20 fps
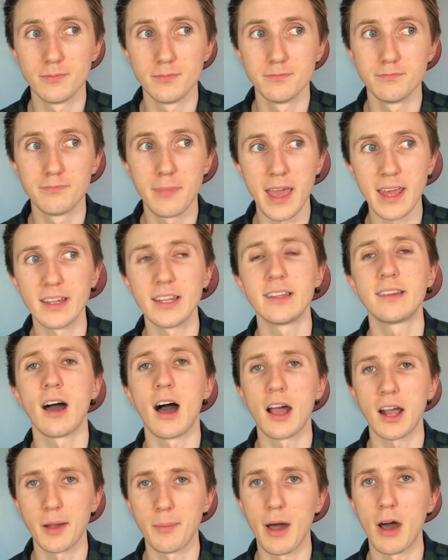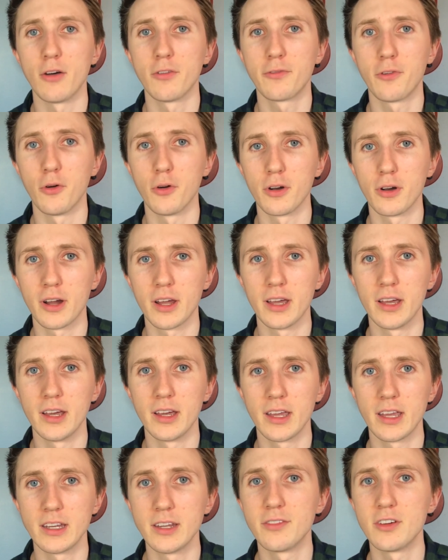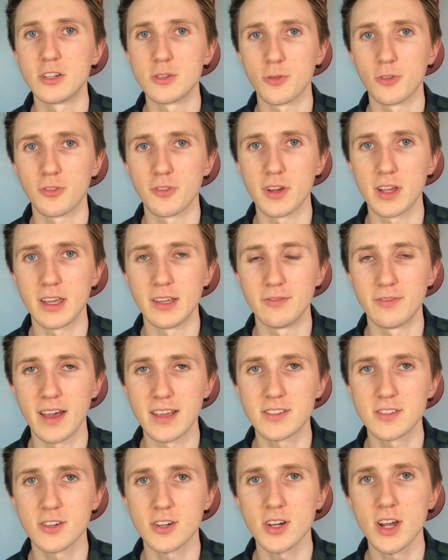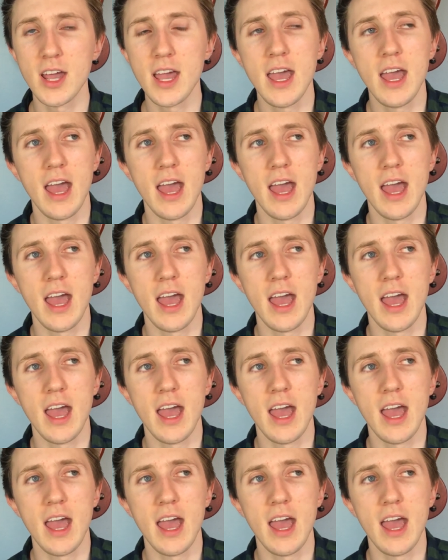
mainly talk about for individual investor,